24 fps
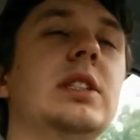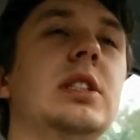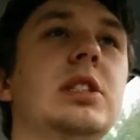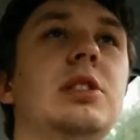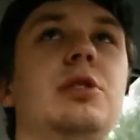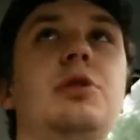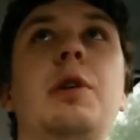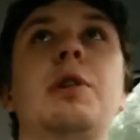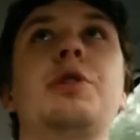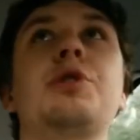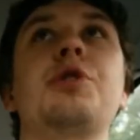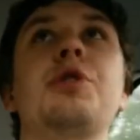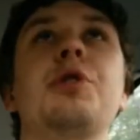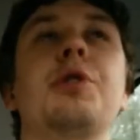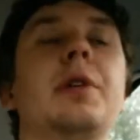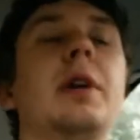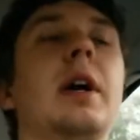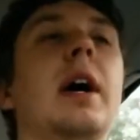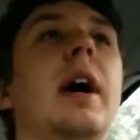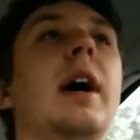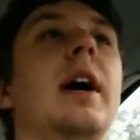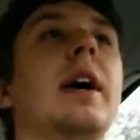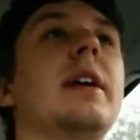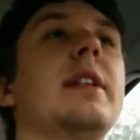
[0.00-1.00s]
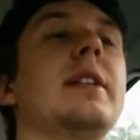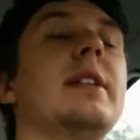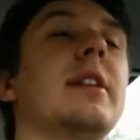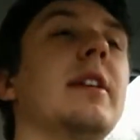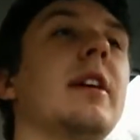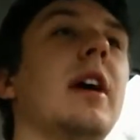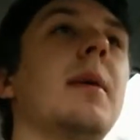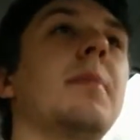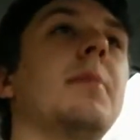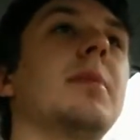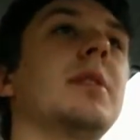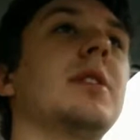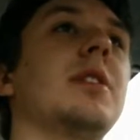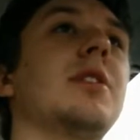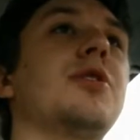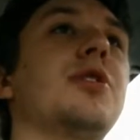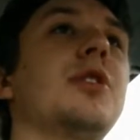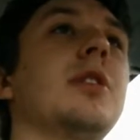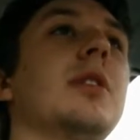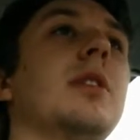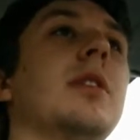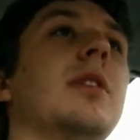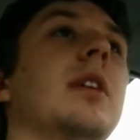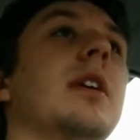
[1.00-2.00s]
structure guides and
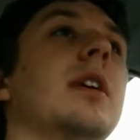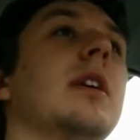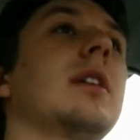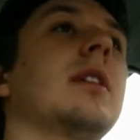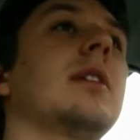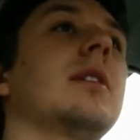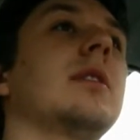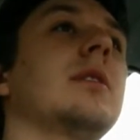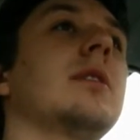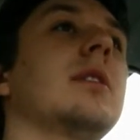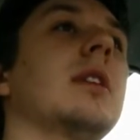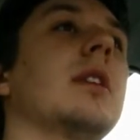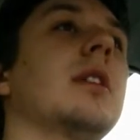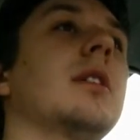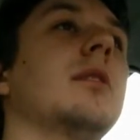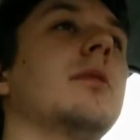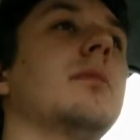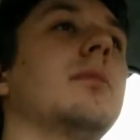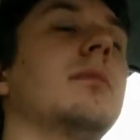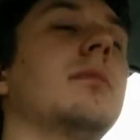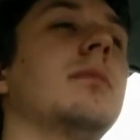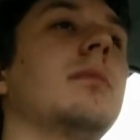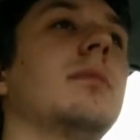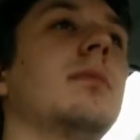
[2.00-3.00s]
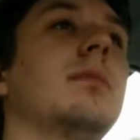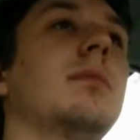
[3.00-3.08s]
composition things. So